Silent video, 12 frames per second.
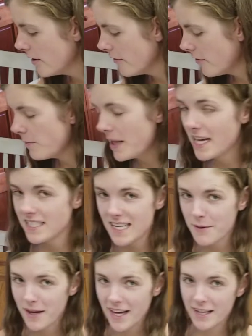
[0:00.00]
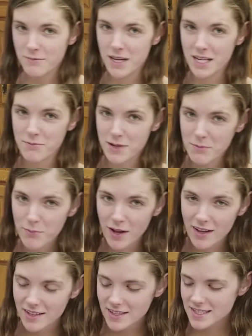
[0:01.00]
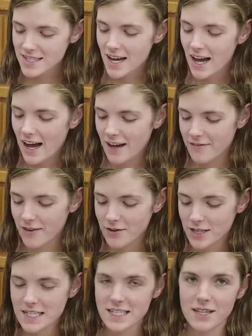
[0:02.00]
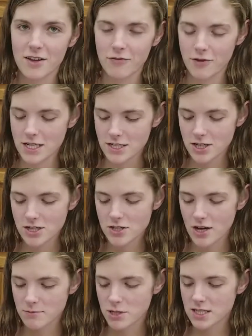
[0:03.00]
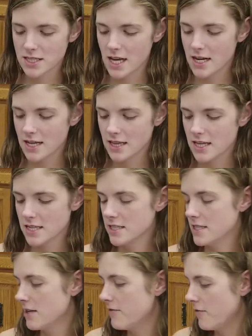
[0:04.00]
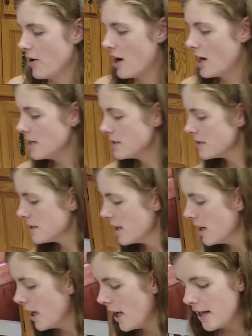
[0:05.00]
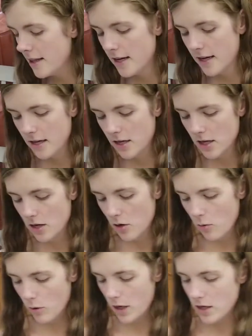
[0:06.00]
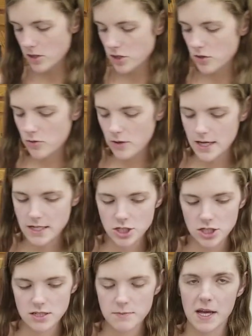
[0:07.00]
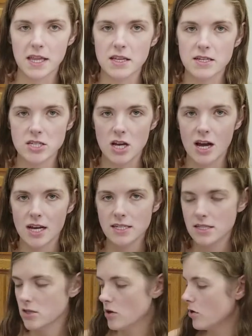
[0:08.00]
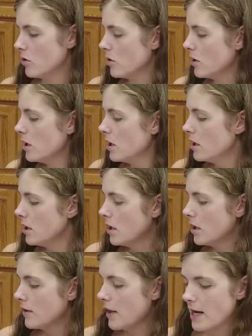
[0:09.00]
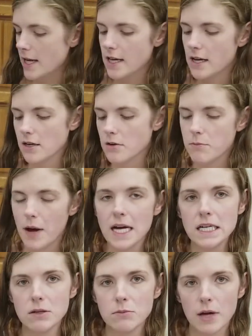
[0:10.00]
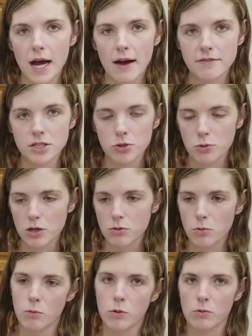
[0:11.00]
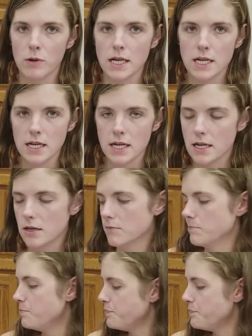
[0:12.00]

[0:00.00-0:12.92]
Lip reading: From last time I had made meatballs, I found these in the freezer, so I'm just letting these defrost. And then what I'll do is just make the sauce so that I can combine them afterward when we're ready to eat them.